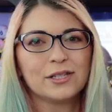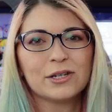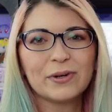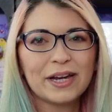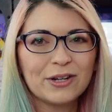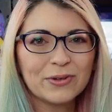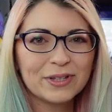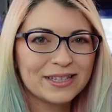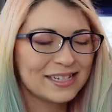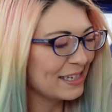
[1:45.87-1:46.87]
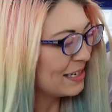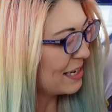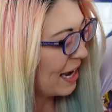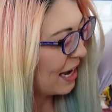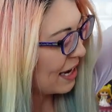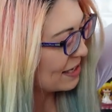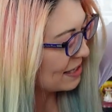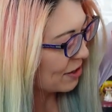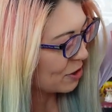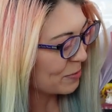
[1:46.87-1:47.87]
So I know that this is a
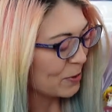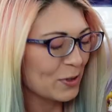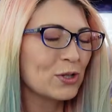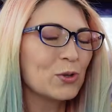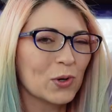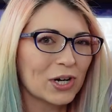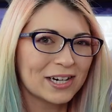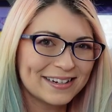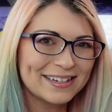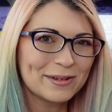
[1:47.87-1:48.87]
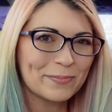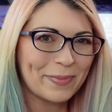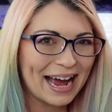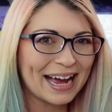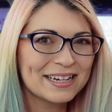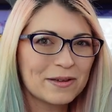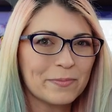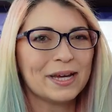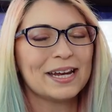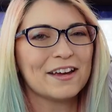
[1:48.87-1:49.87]
Sailor Moon store bag,
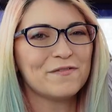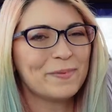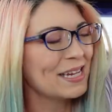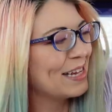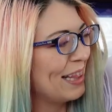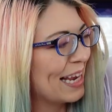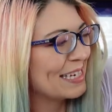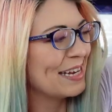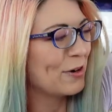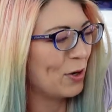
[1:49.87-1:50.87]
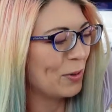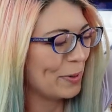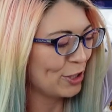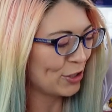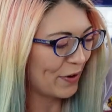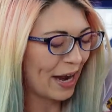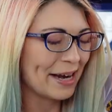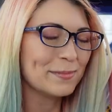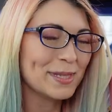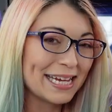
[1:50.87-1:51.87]
but I've been collecting a whole bunch of
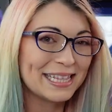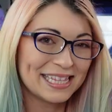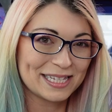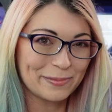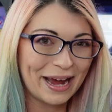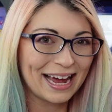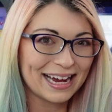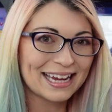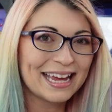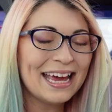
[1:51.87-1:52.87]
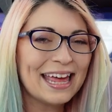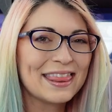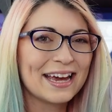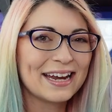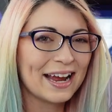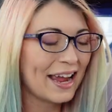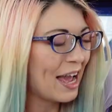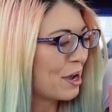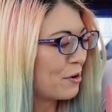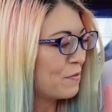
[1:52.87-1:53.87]
items in this bag that I
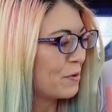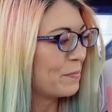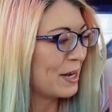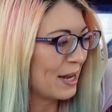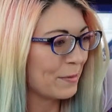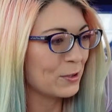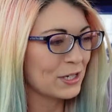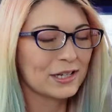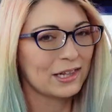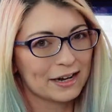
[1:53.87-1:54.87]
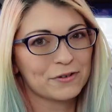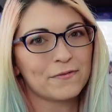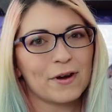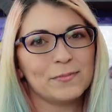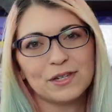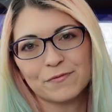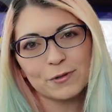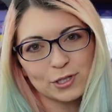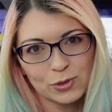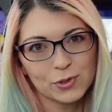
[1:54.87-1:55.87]
have been able to collect from
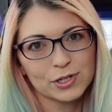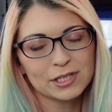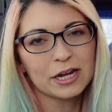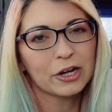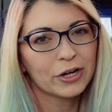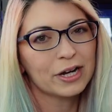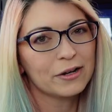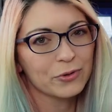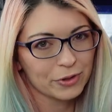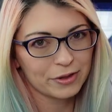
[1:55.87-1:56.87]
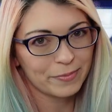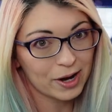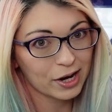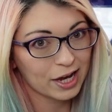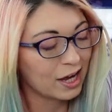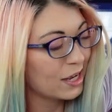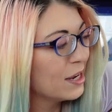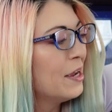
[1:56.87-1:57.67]
different stores here in North America.